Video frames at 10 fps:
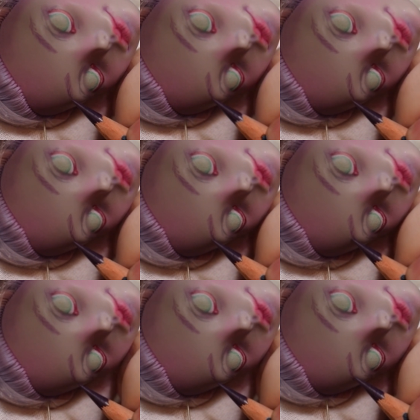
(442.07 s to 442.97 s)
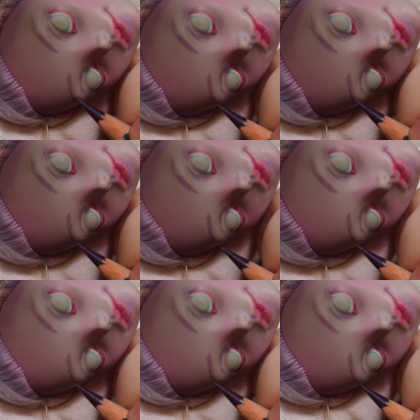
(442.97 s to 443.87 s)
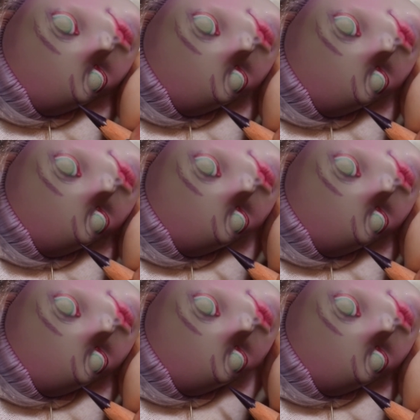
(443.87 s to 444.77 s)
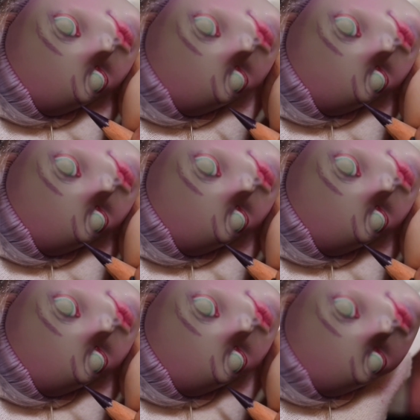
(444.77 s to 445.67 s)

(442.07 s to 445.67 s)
[no speech]